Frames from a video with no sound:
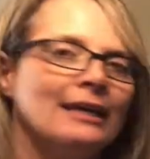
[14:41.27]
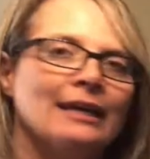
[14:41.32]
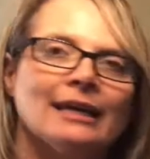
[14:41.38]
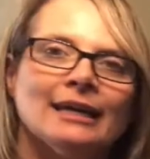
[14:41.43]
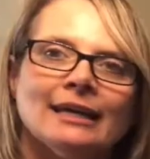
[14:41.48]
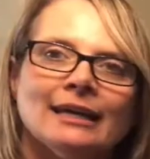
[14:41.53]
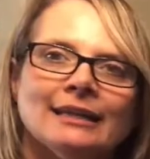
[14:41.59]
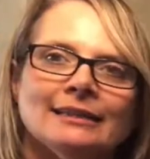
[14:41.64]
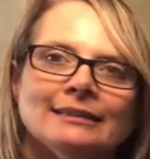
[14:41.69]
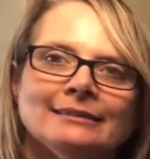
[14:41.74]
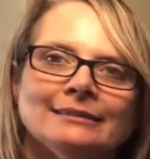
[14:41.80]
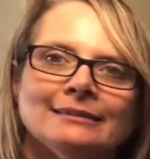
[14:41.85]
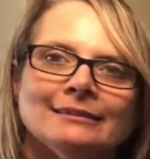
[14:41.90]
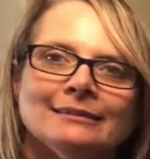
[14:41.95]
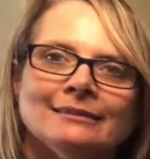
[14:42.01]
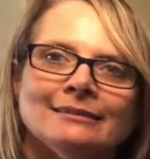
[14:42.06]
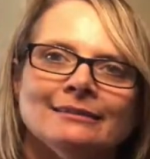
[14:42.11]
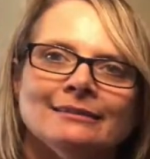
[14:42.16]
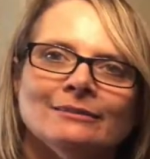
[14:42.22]
And
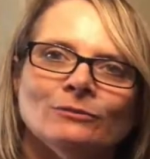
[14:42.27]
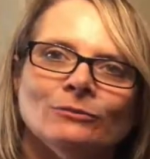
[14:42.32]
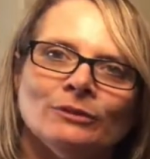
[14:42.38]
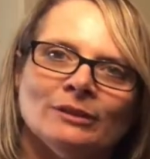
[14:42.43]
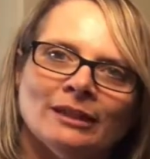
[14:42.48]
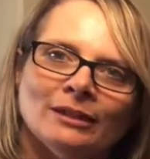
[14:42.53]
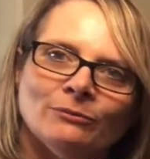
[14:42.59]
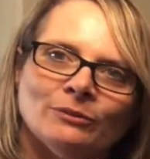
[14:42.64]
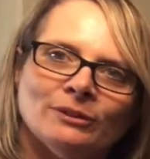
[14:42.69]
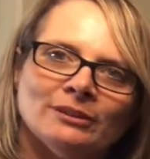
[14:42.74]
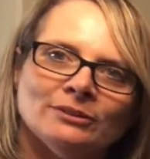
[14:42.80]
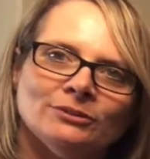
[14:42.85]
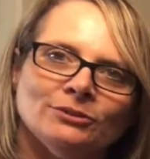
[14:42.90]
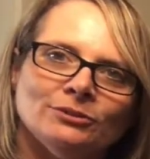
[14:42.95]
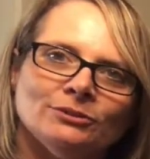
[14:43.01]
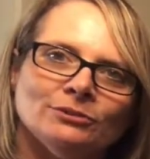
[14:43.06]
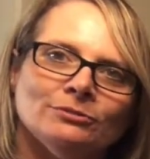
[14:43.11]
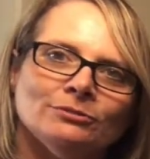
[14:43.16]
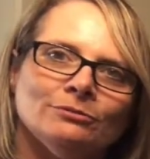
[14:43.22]
when I went
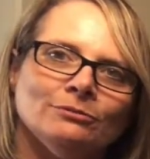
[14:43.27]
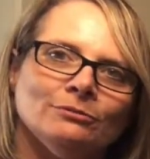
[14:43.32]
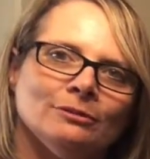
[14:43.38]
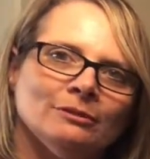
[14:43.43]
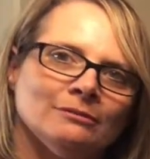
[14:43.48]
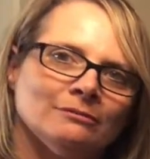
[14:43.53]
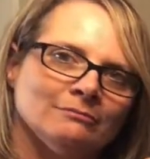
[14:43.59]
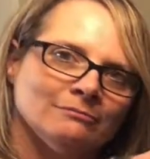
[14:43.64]
to